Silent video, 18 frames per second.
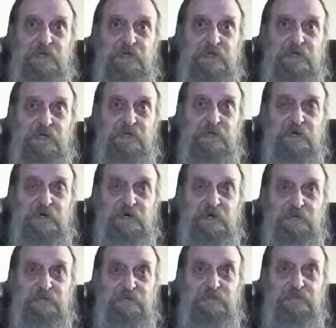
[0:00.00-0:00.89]

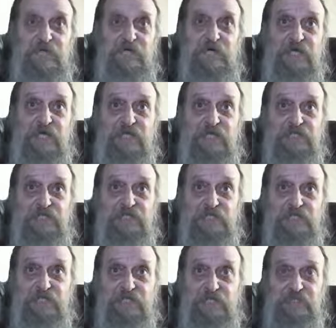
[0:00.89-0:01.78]
um,
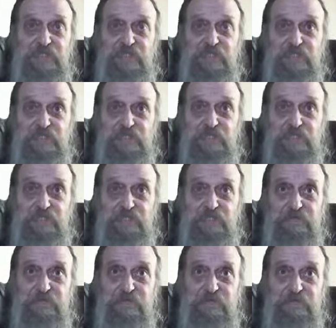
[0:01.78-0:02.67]
nations
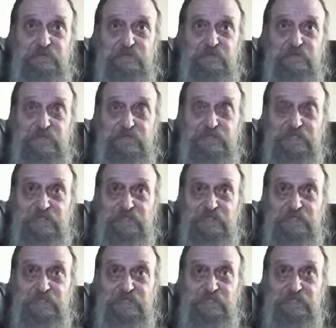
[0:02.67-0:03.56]
who don't
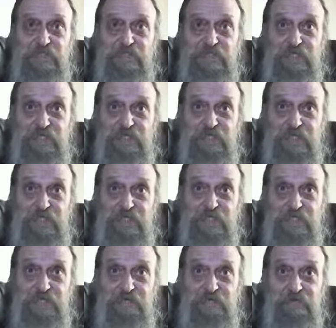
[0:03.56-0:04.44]
necessarily
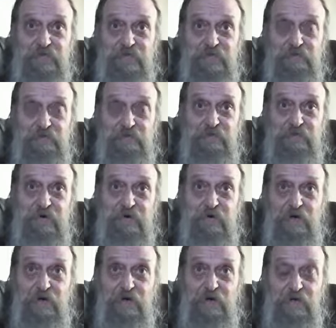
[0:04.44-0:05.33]
take direct
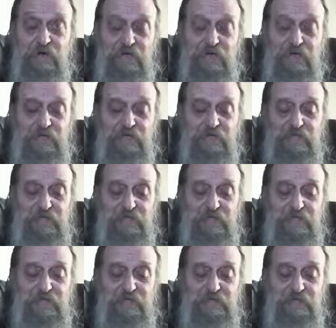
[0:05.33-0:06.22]
part in
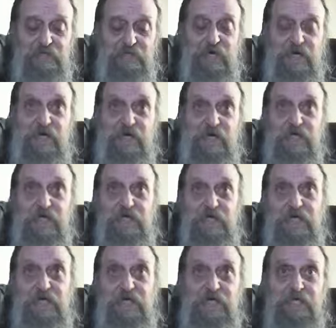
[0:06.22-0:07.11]
the battle
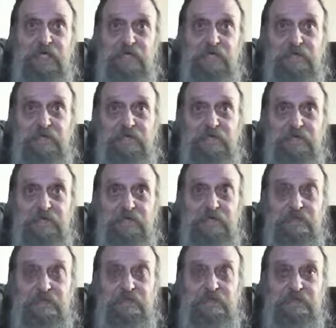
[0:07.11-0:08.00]
against, uh,
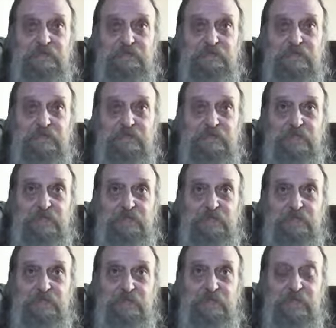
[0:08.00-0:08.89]
you know,
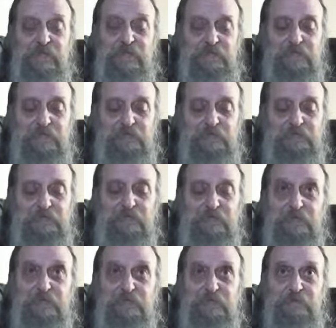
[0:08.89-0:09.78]
surrounding
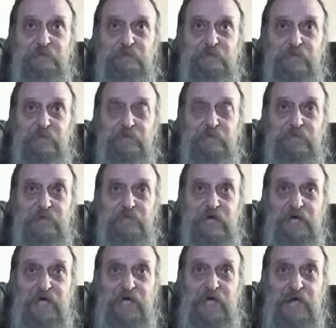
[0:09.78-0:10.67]
Jerusalem and all
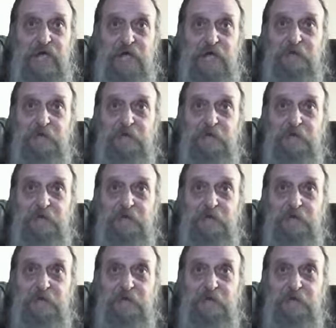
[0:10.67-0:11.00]
that.